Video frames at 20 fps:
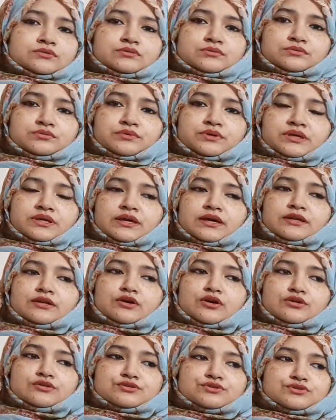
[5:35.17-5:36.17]
we can
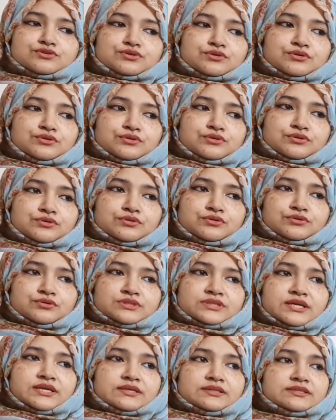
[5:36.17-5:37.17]
also
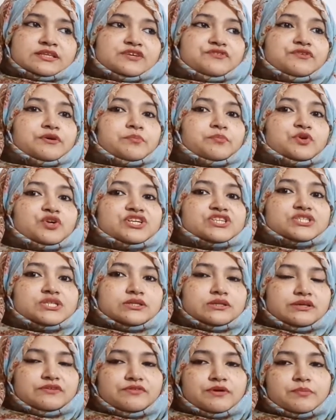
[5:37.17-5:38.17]
take the
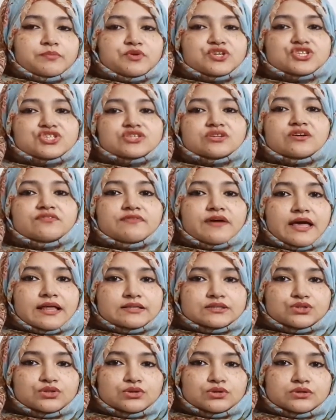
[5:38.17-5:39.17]
evaporation of
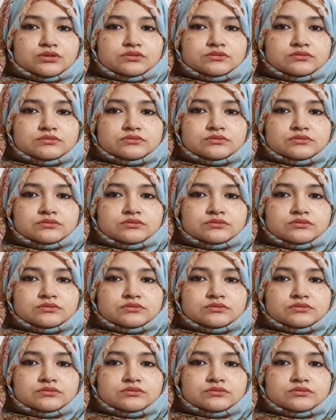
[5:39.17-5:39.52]
alcohol.